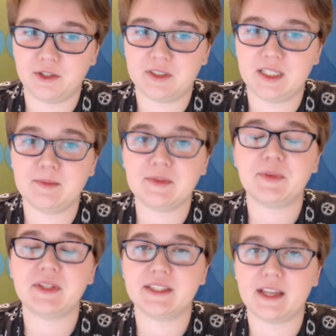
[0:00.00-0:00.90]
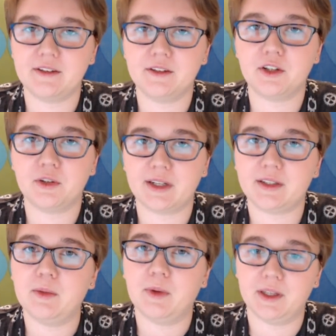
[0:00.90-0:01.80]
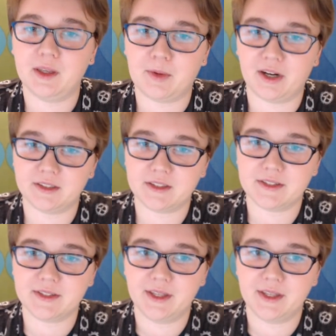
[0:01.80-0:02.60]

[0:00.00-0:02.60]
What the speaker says: teams were sent correctly working parts.